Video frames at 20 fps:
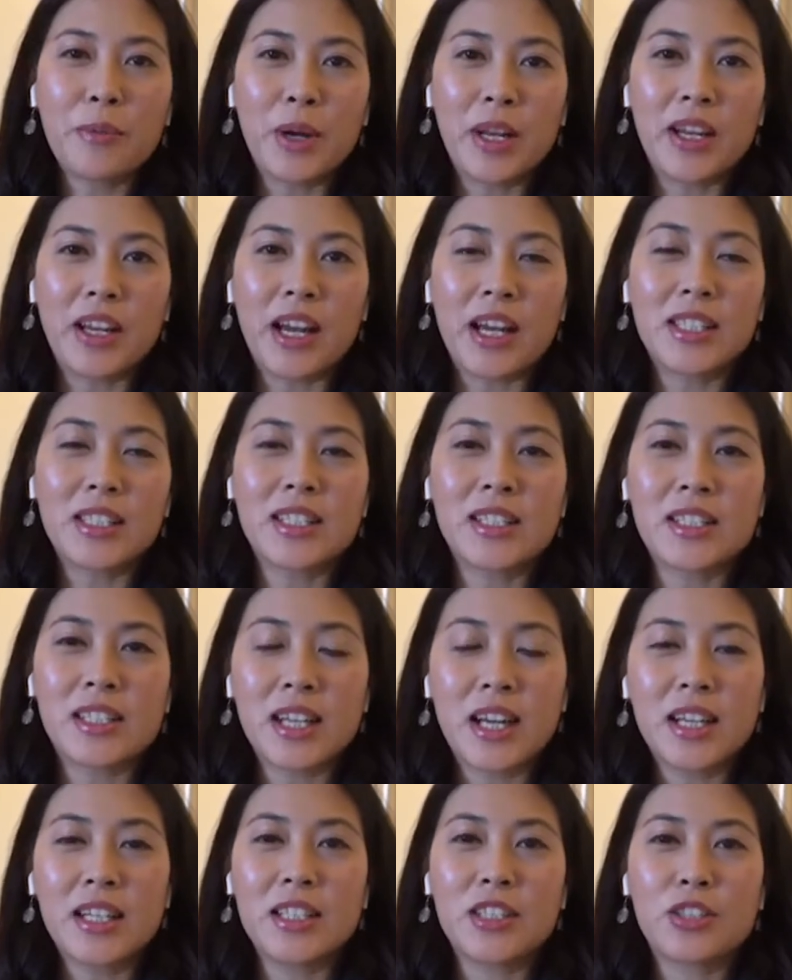when I
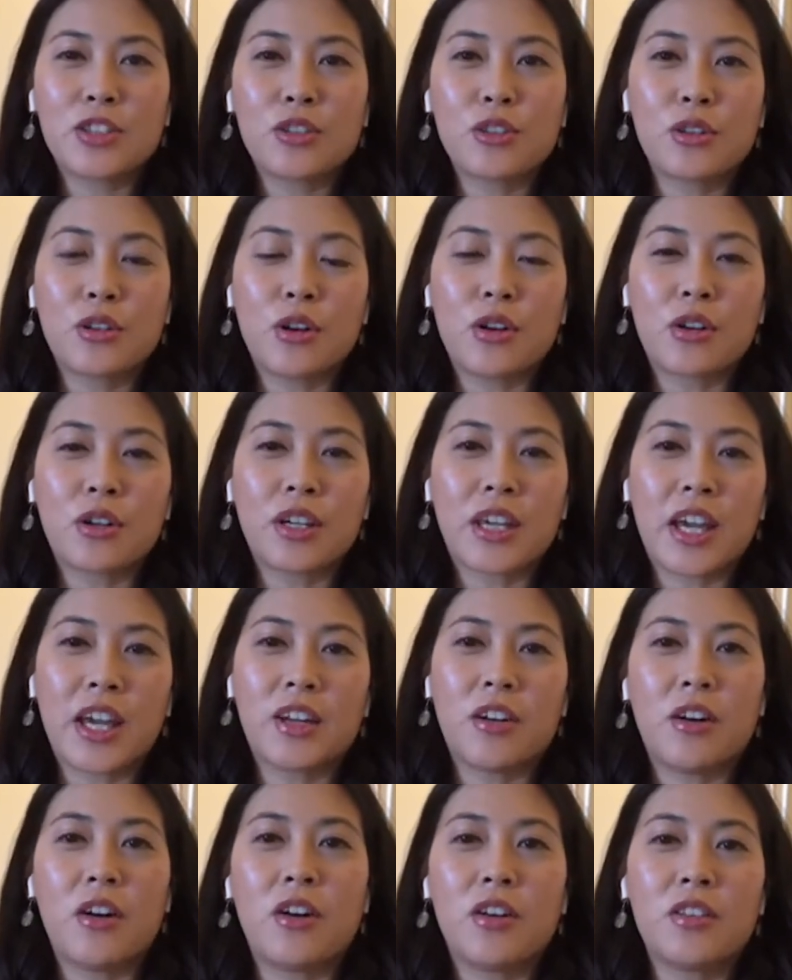decided to
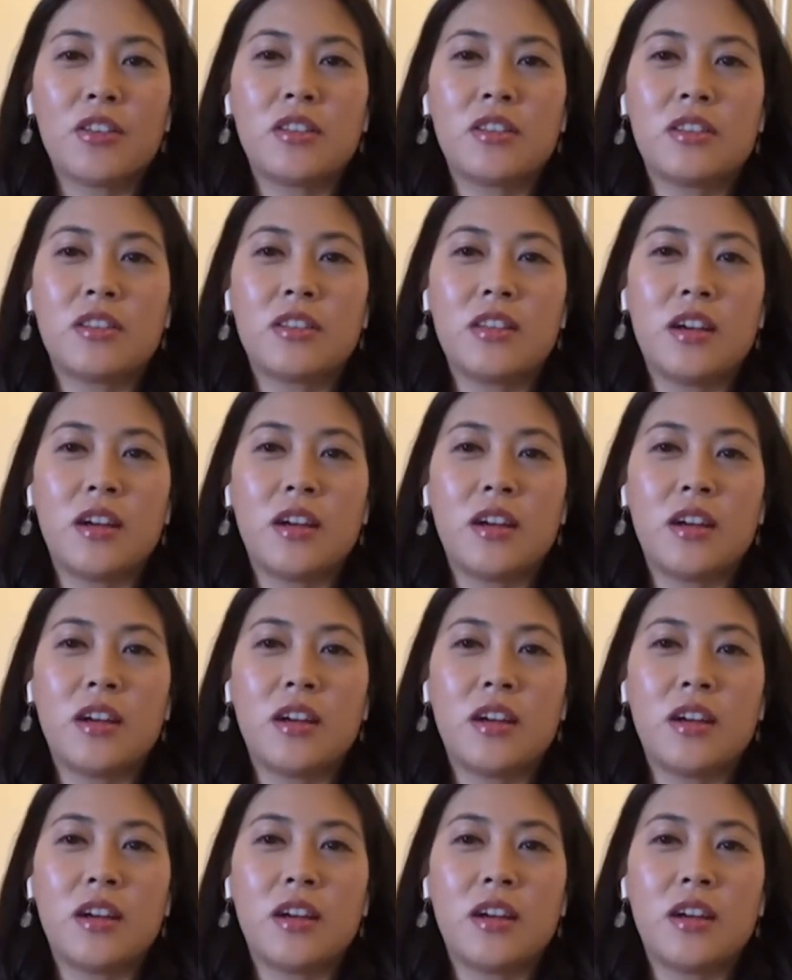get on